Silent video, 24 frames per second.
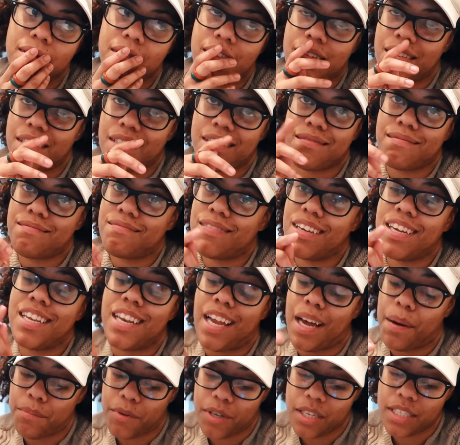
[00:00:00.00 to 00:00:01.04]
Like, and
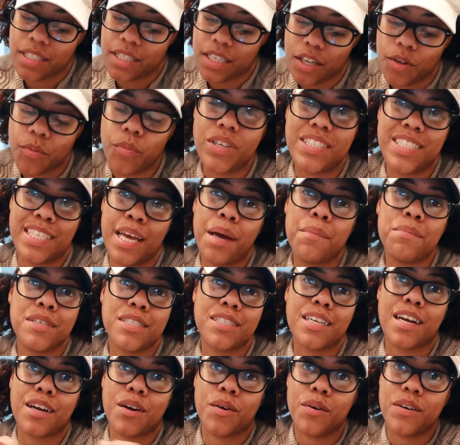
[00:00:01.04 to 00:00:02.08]
I'm gonna tell you what
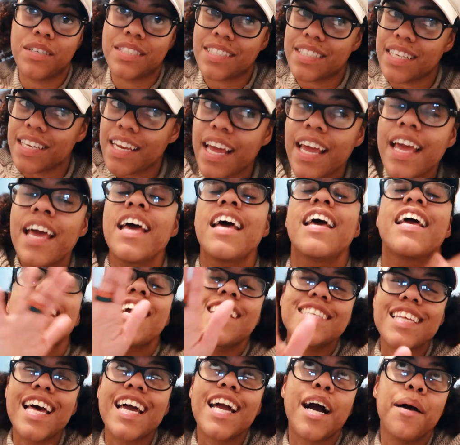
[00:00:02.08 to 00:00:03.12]
damage I caused today,
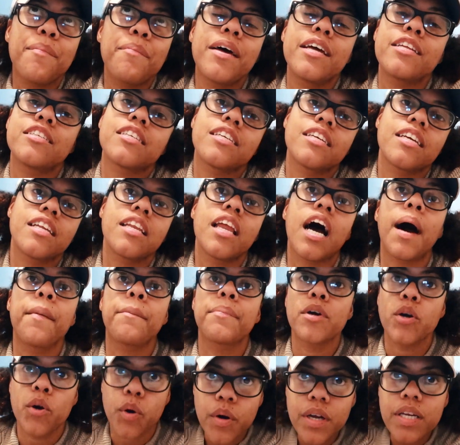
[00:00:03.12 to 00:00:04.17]
because like I mentioned,
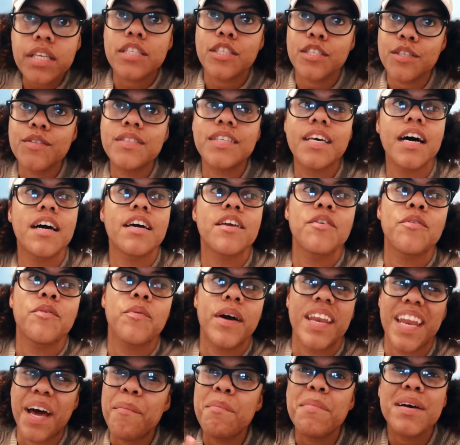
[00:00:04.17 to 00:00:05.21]
I'm going to tell you
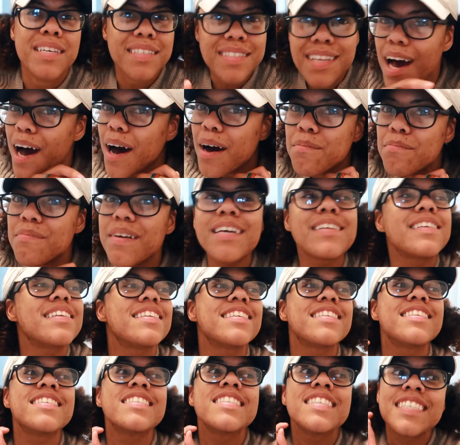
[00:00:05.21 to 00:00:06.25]
when I mess up,
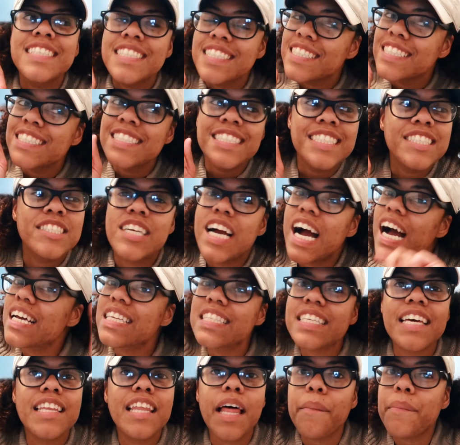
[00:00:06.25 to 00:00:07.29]
and you
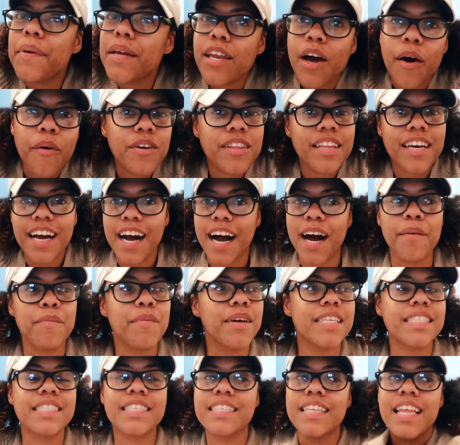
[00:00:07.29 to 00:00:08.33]
guys can let me know in the
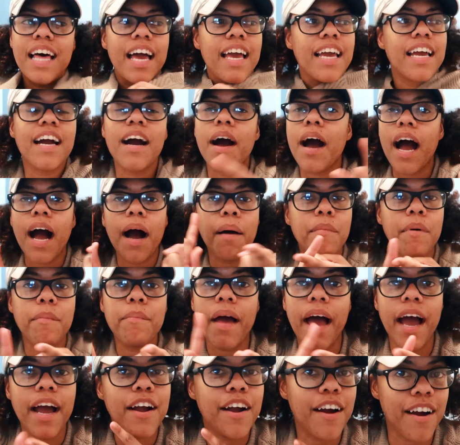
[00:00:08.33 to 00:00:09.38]
comments. Like, I'm a
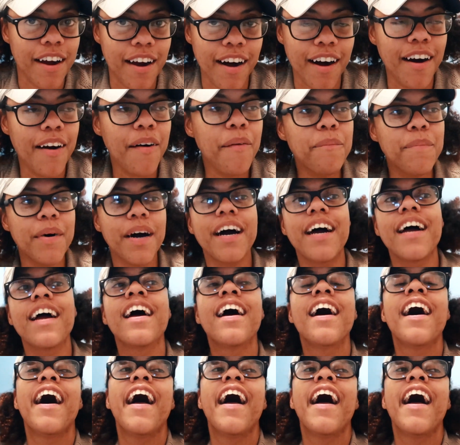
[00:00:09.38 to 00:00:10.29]
bad girl, but